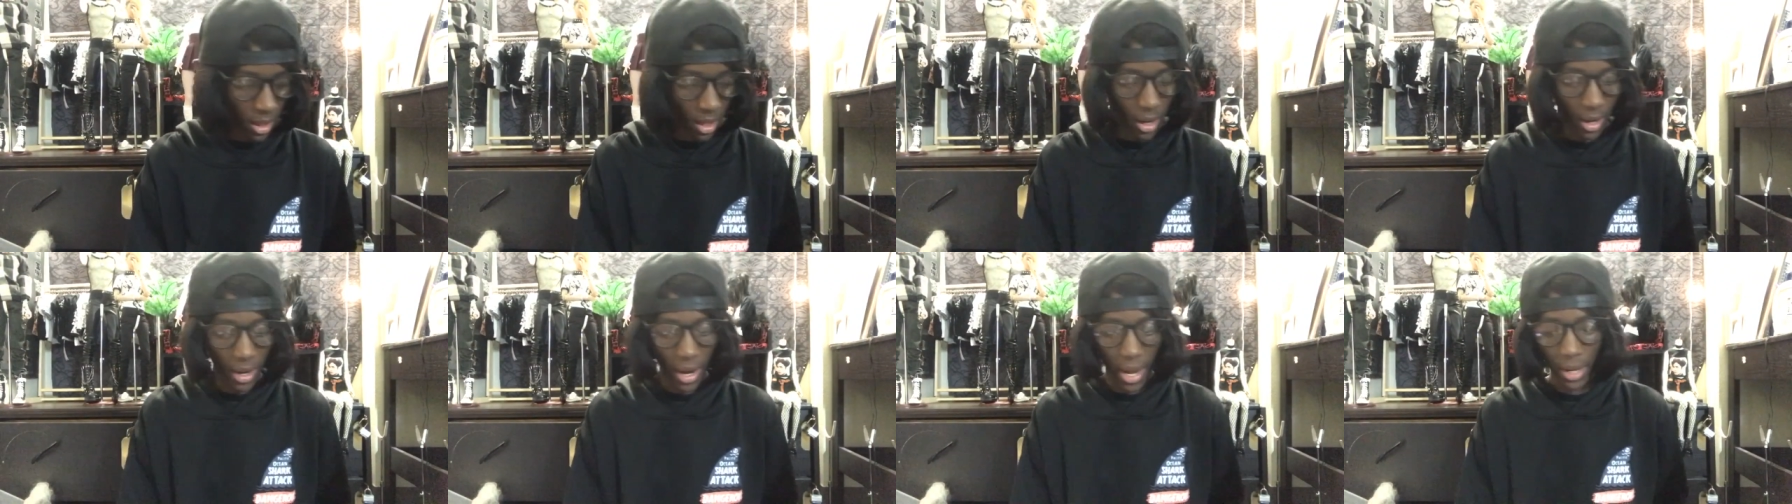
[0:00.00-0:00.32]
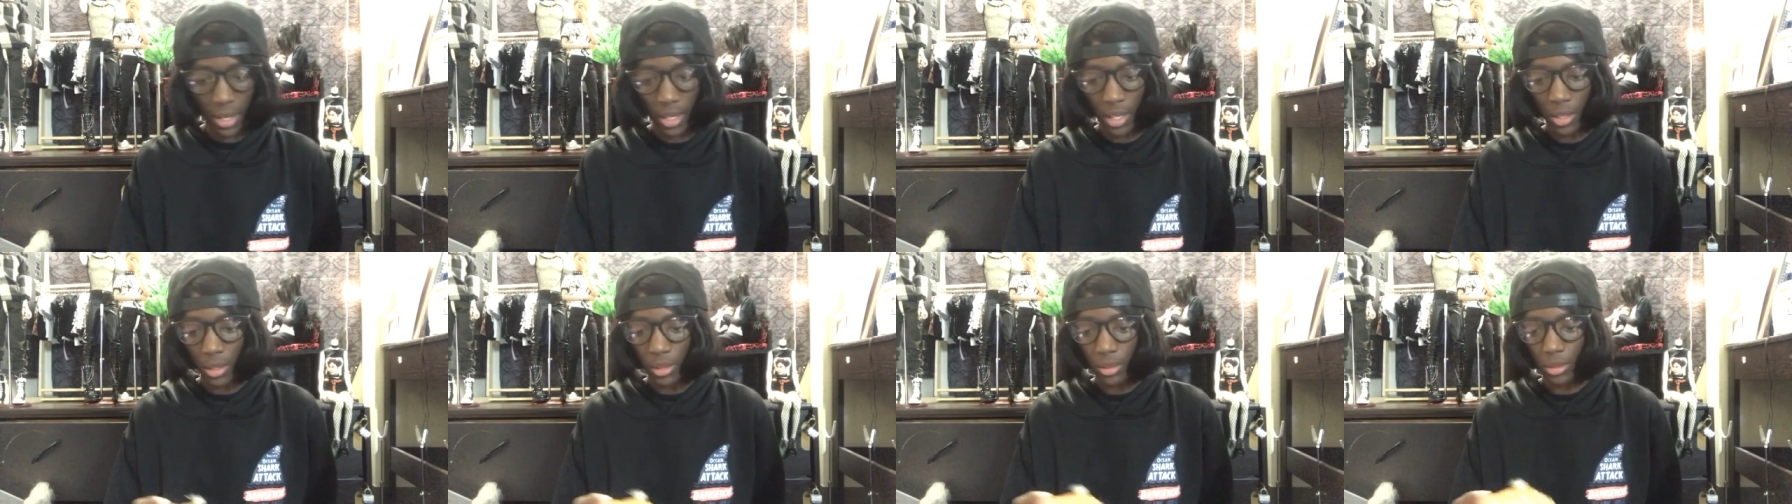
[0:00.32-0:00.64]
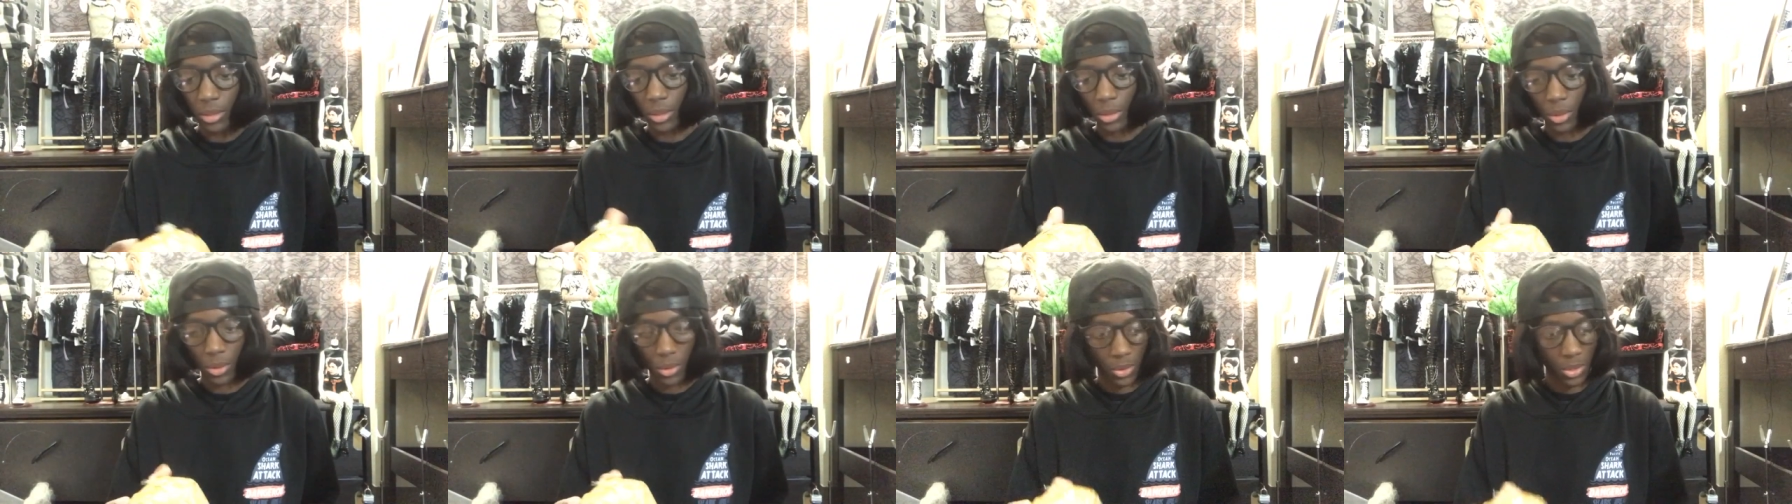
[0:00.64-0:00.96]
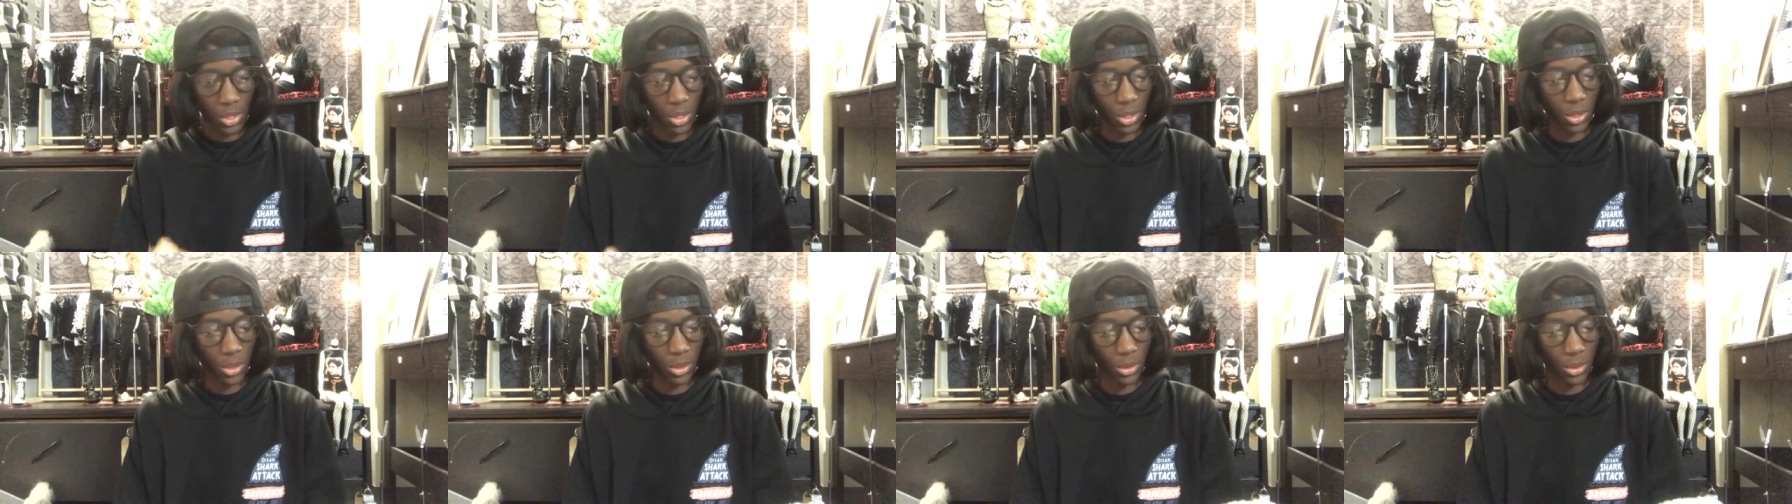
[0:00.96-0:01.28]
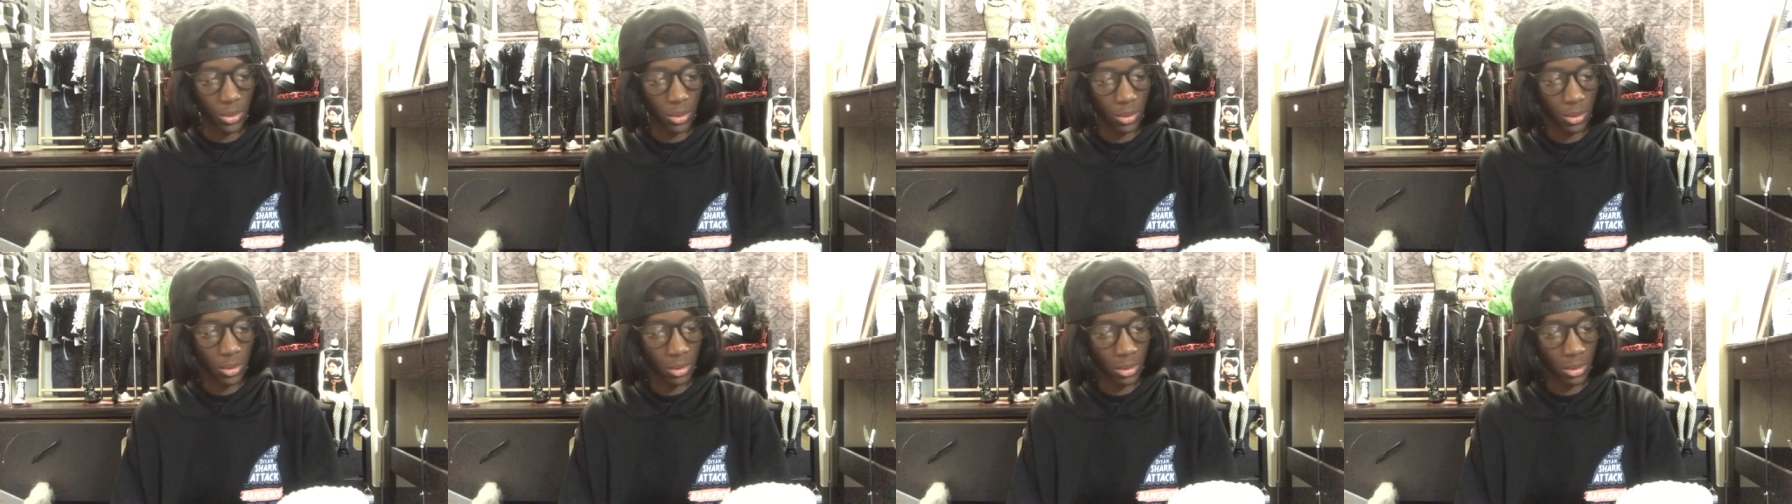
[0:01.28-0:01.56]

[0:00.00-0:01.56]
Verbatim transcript: I do not know who's who.